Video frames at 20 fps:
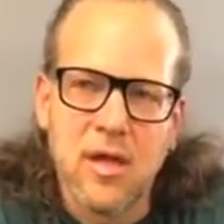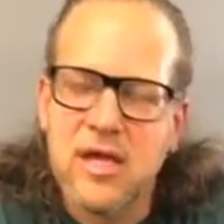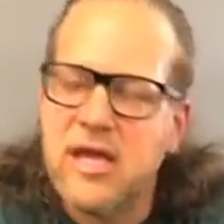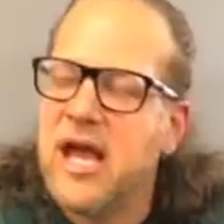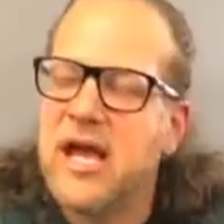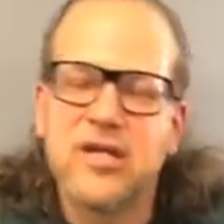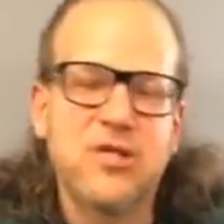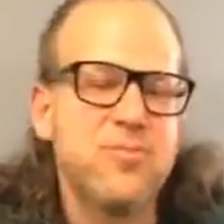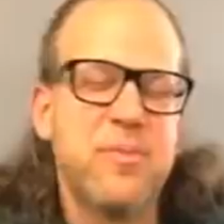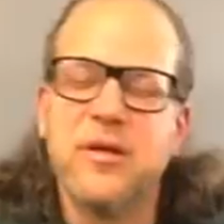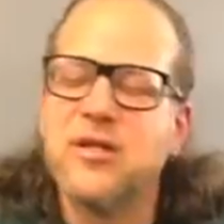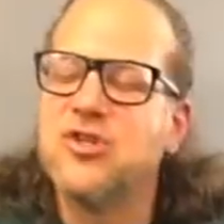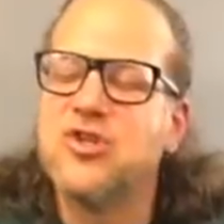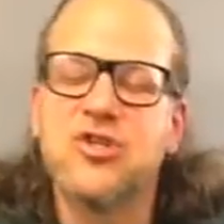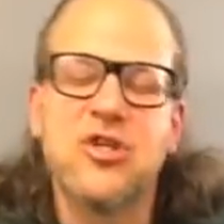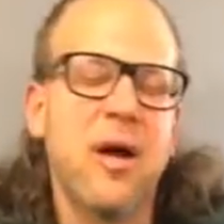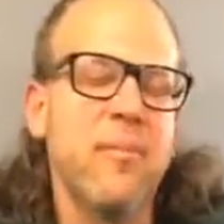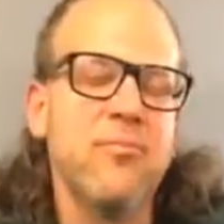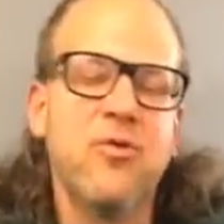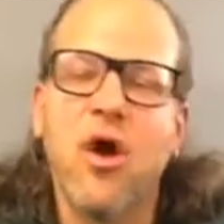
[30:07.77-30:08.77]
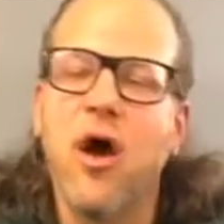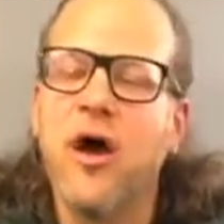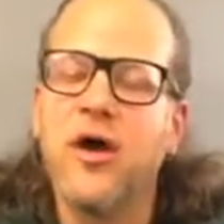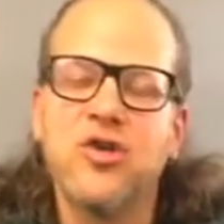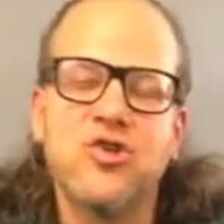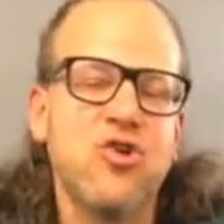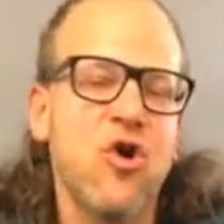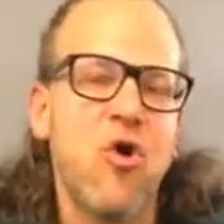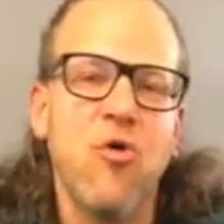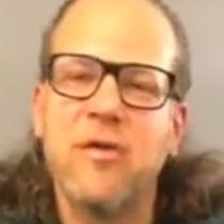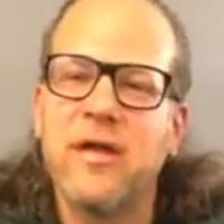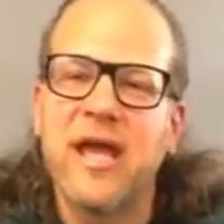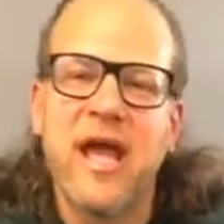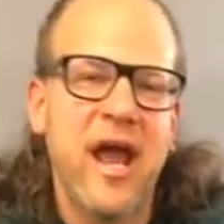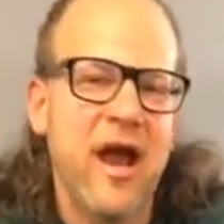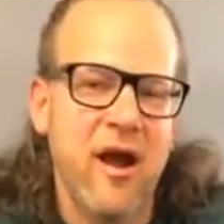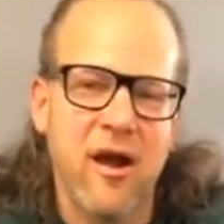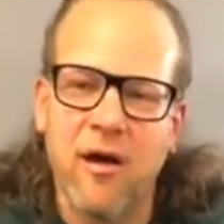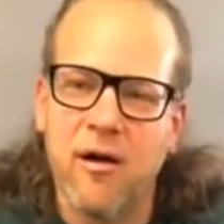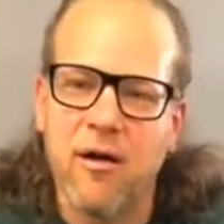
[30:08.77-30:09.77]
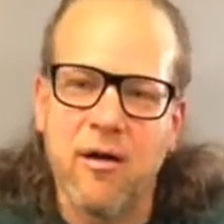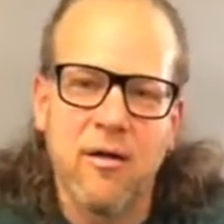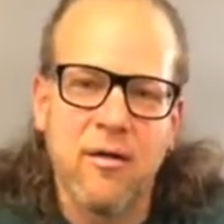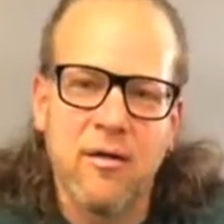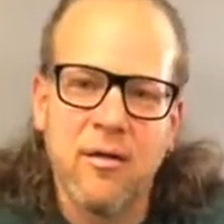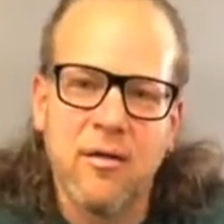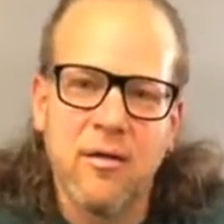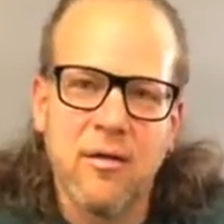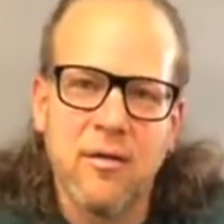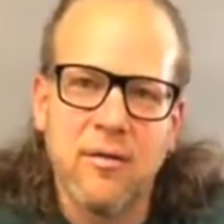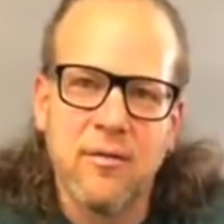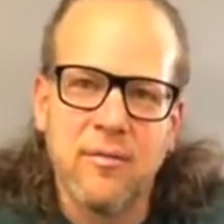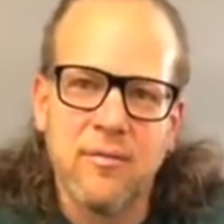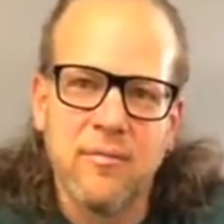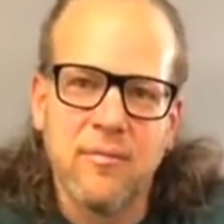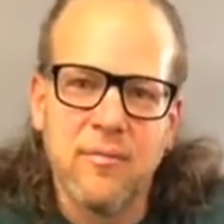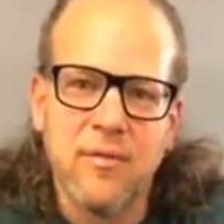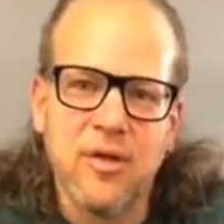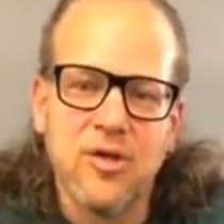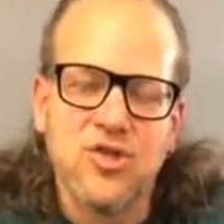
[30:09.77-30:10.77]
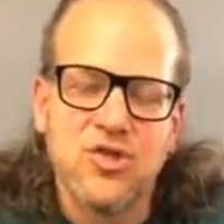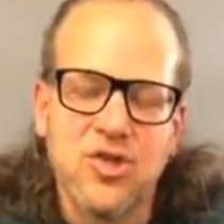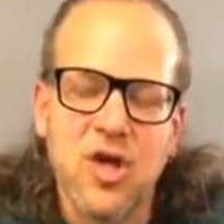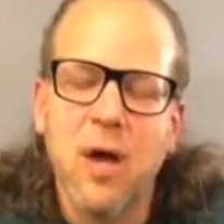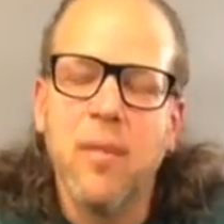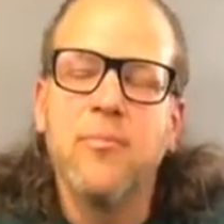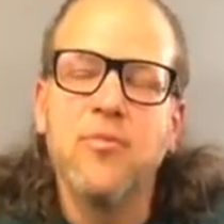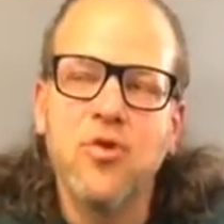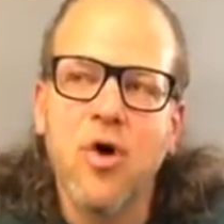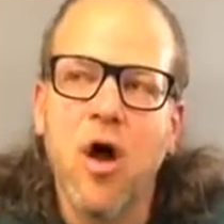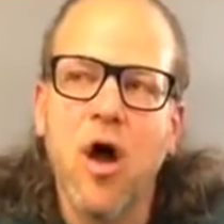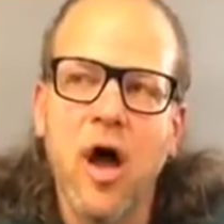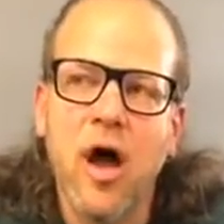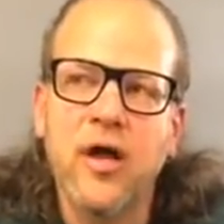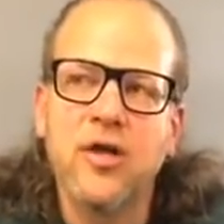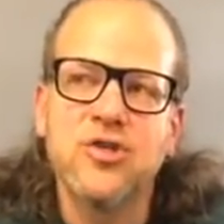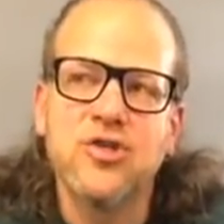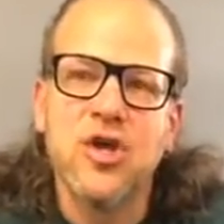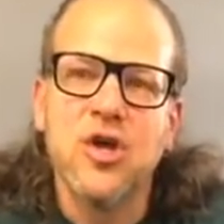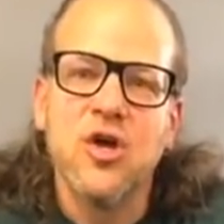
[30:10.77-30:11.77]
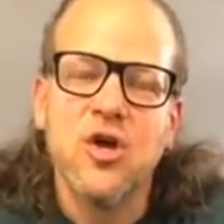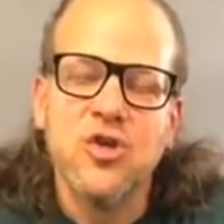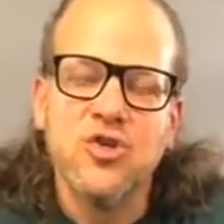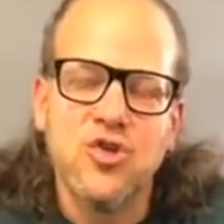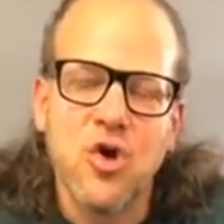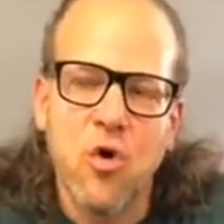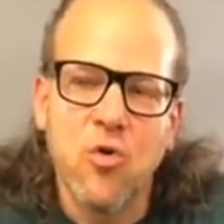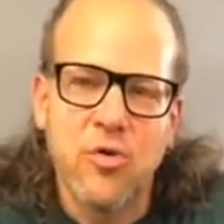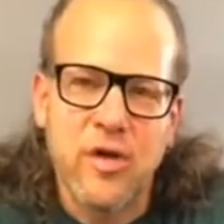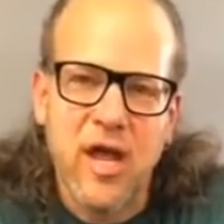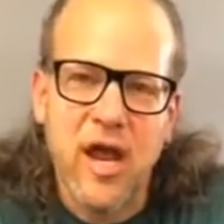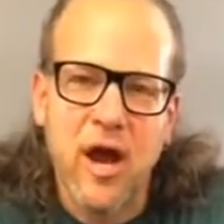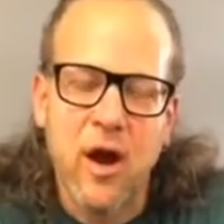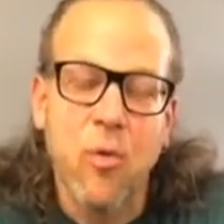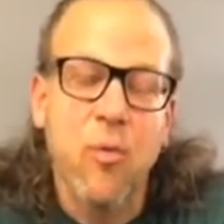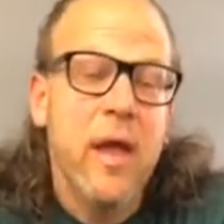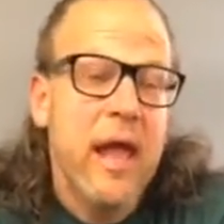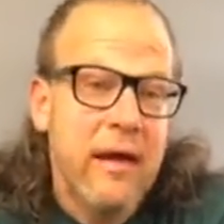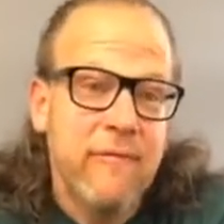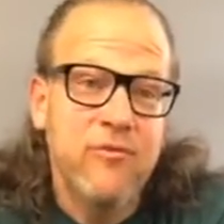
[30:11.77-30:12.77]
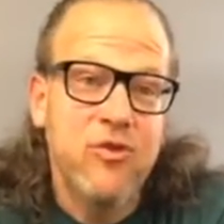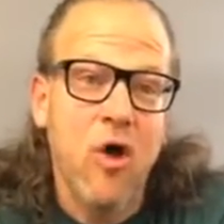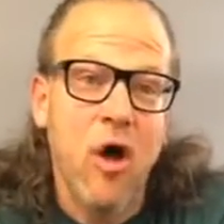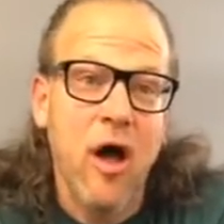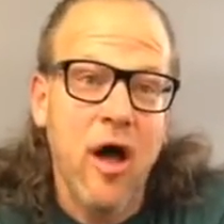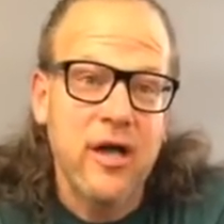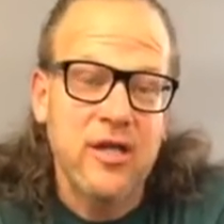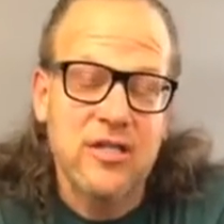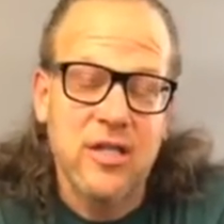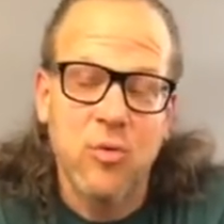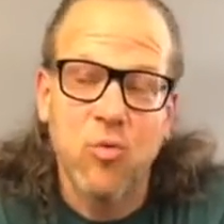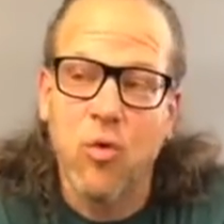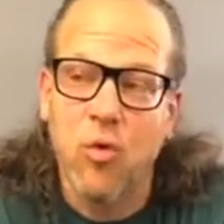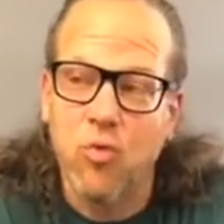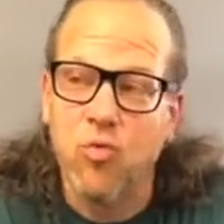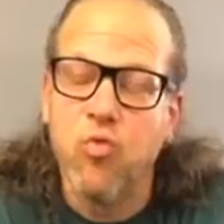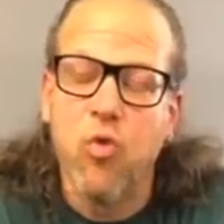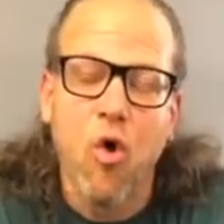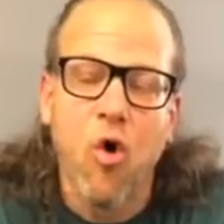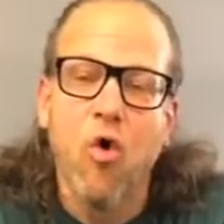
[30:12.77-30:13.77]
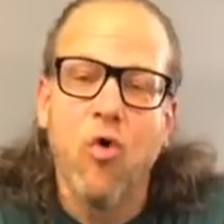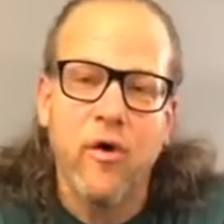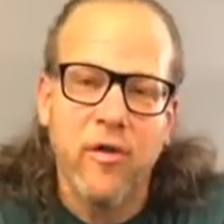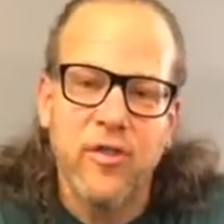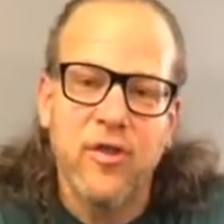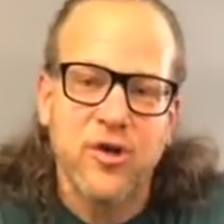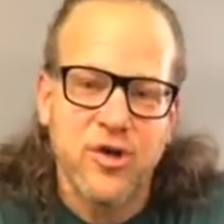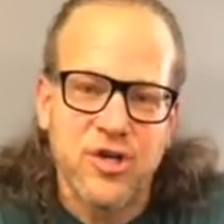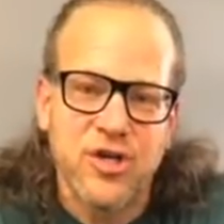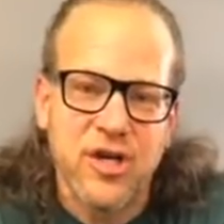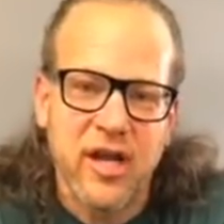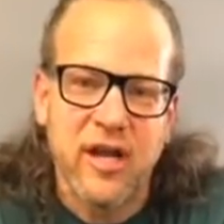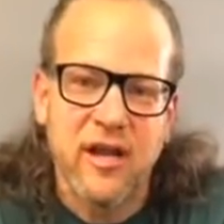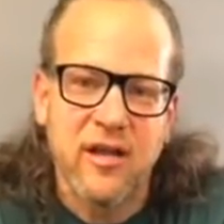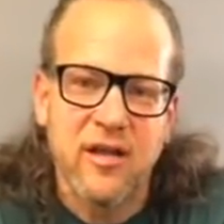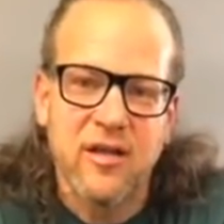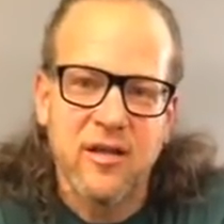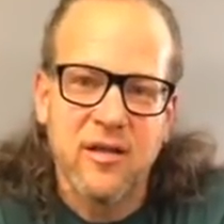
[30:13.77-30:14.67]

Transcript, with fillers: Yes, but some dogs don't care. Some dogs don't care. We have dogs that will roll in their shit.